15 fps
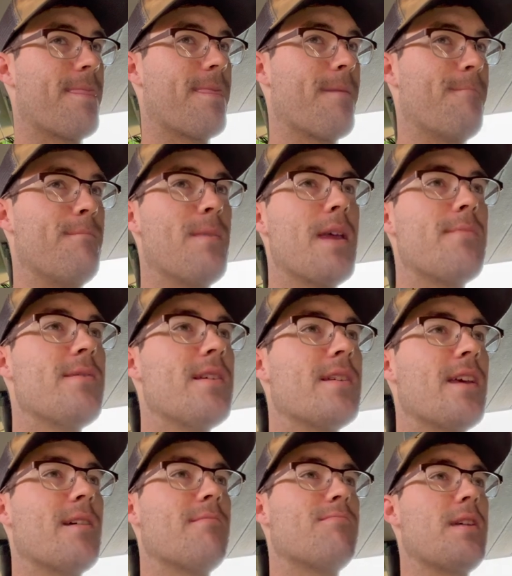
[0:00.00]
maybe
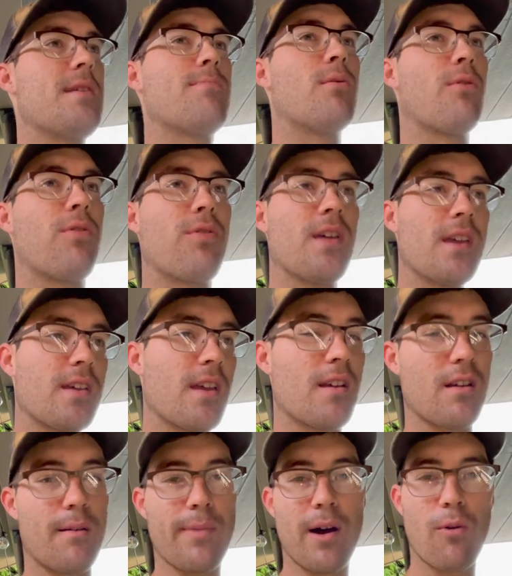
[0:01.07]
get people
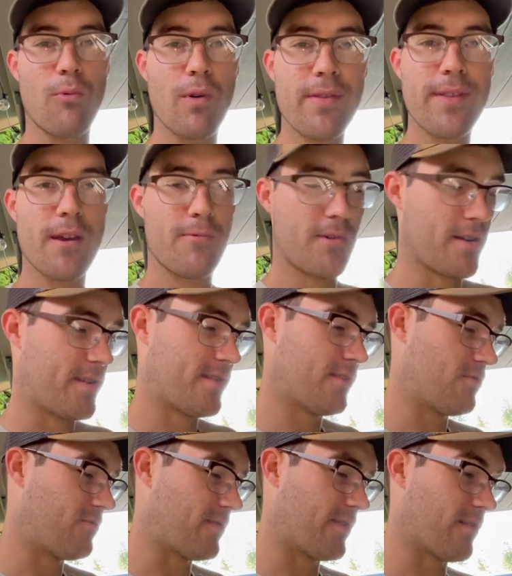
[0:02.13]
thinking about what they want to
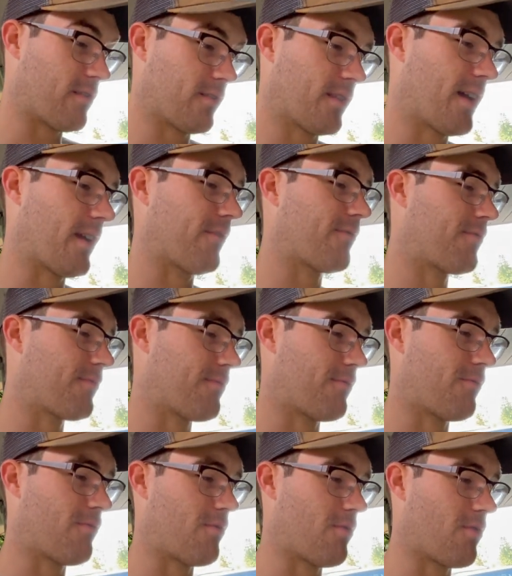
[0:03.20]
do with their life,
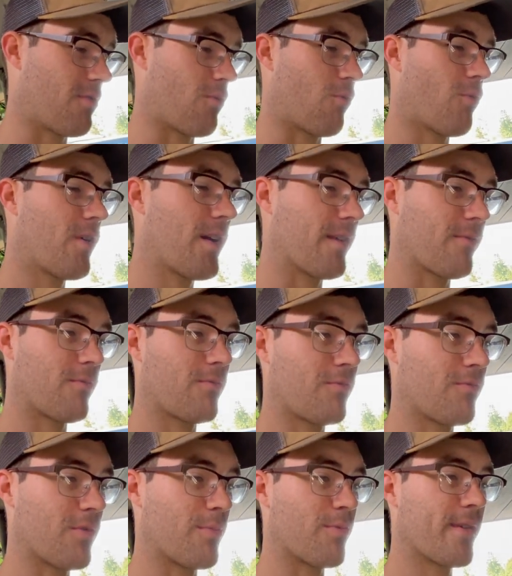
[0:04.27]
or what
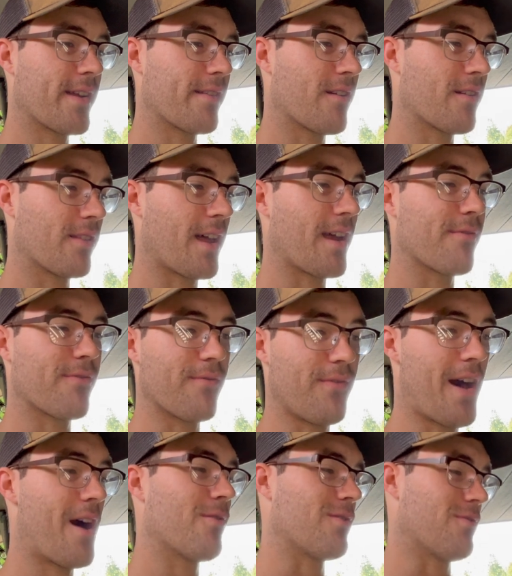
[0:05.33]
would bring their life
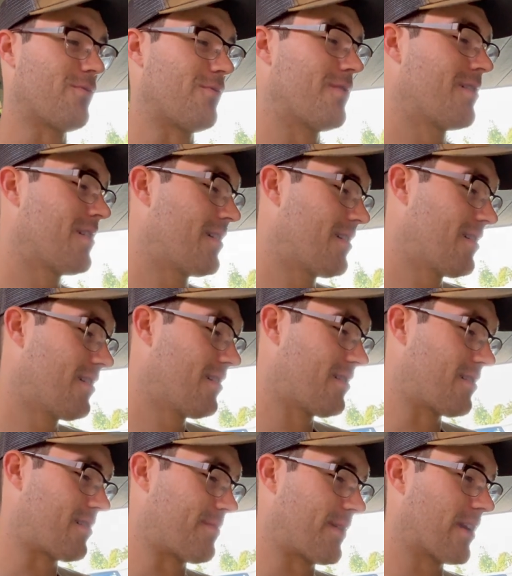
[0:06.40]
value.
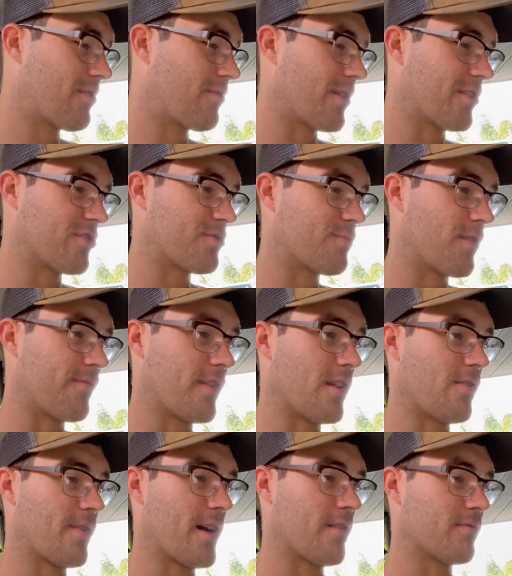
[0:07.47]
Um, I don't want to just put
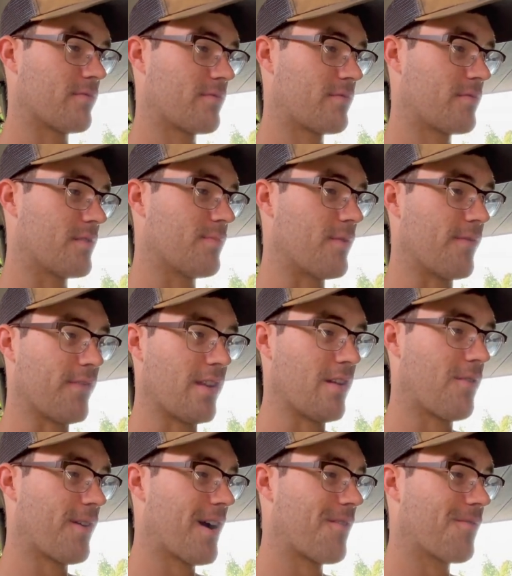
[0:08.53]
video out to put
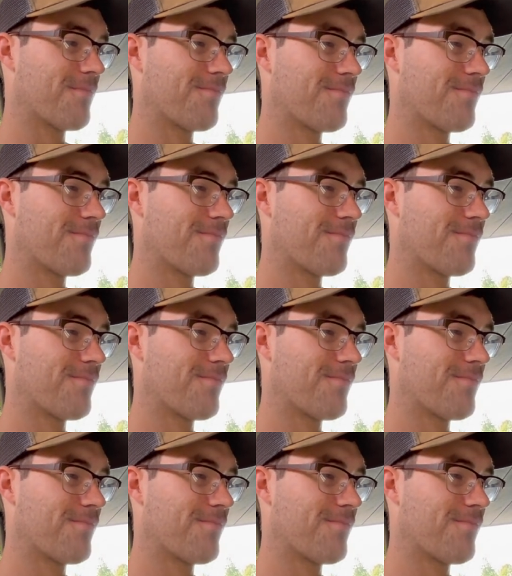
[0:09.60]
video out.